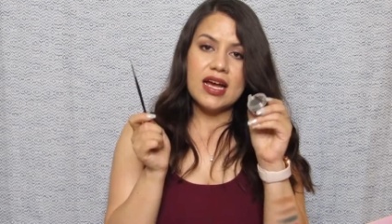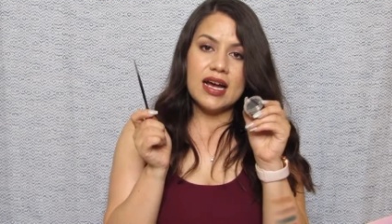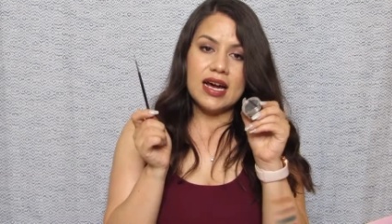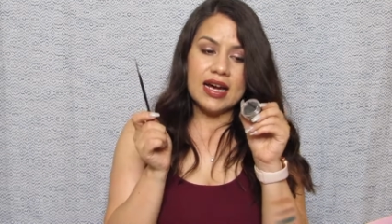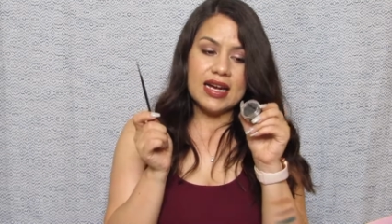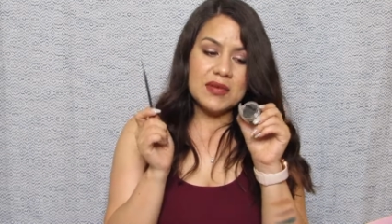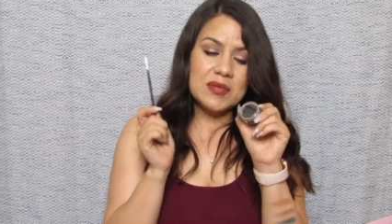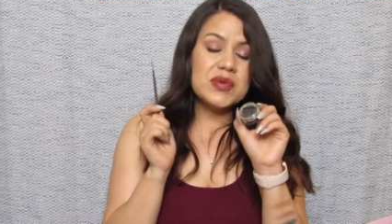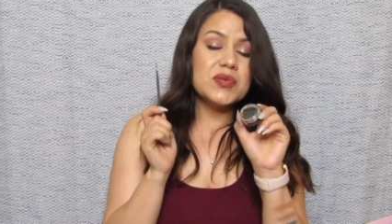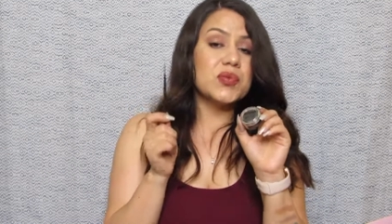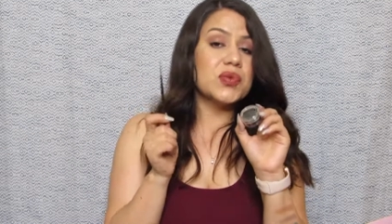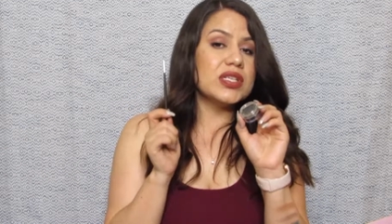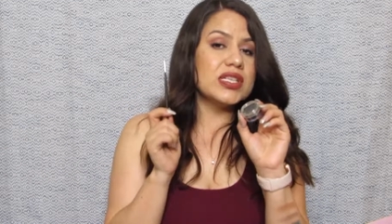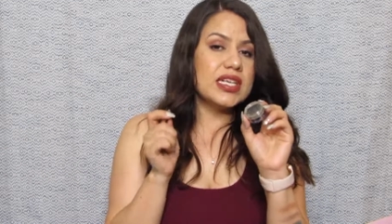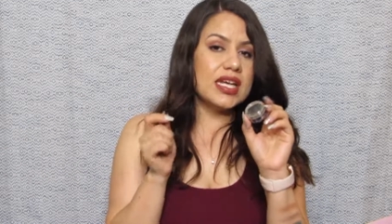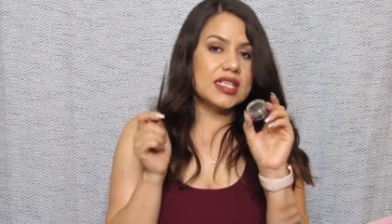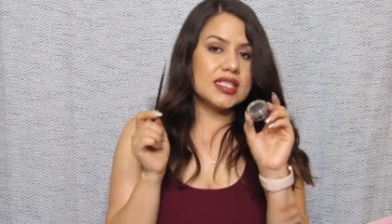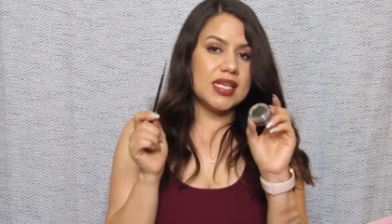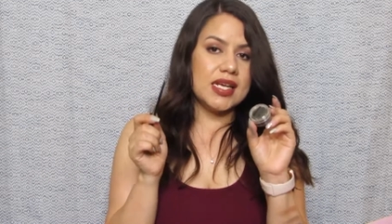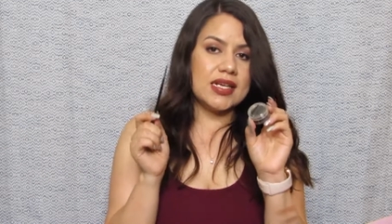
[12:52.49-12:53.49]
I'm really
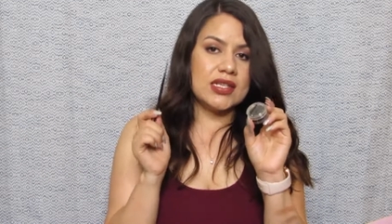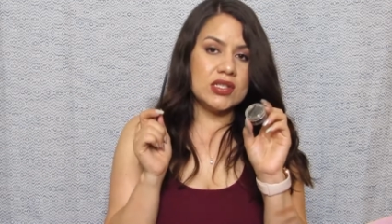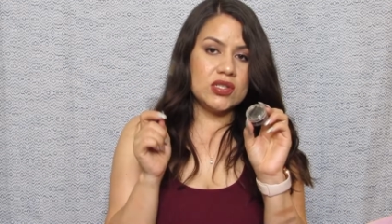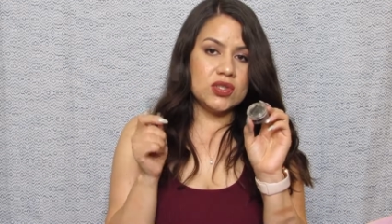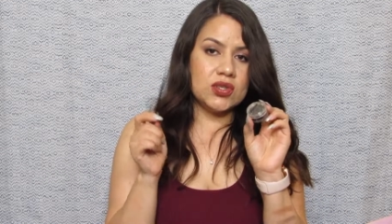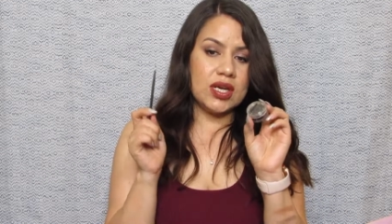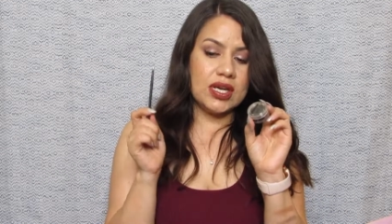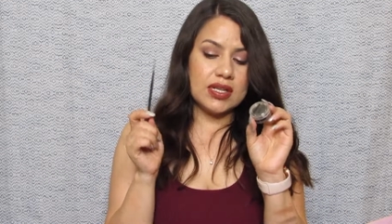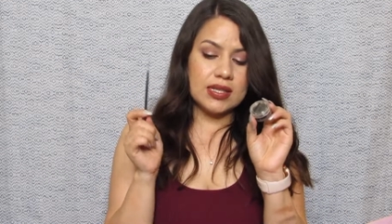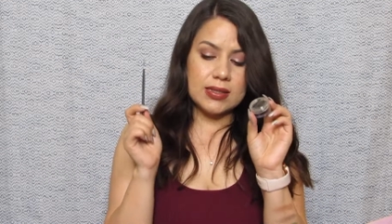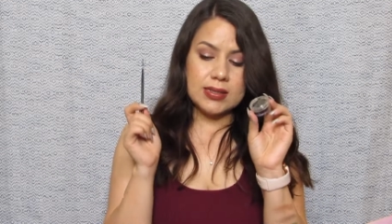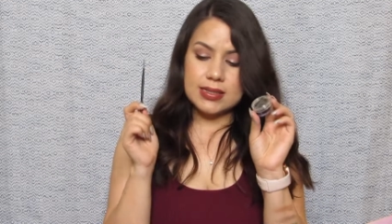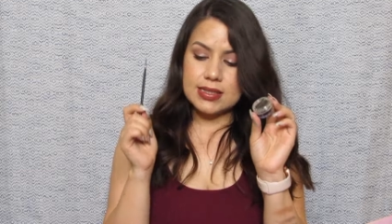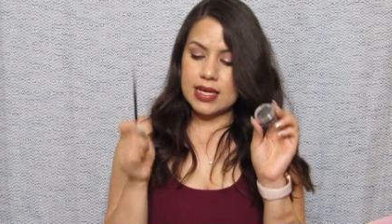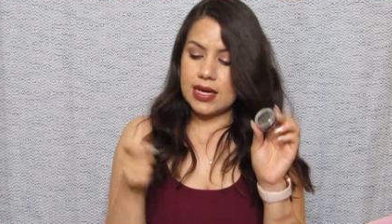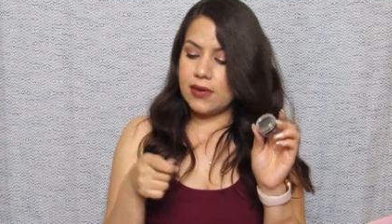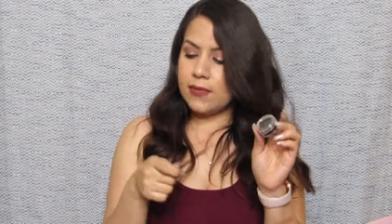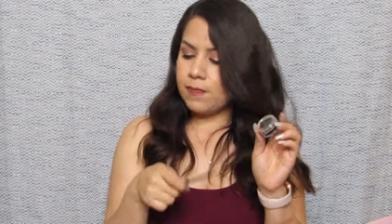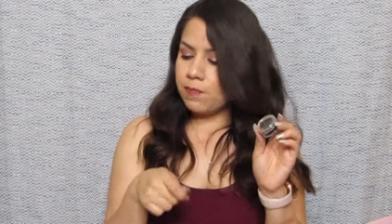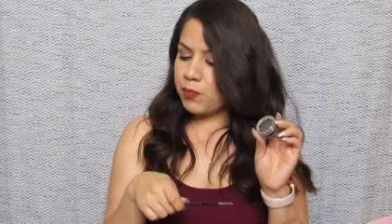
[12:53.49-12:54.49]
excited to try this
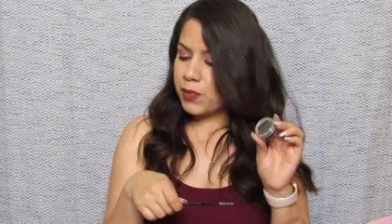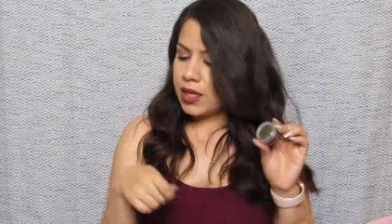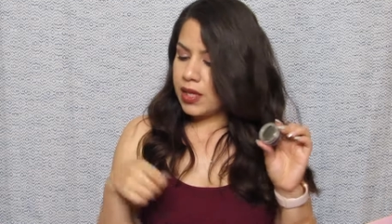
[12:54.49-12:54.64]
out.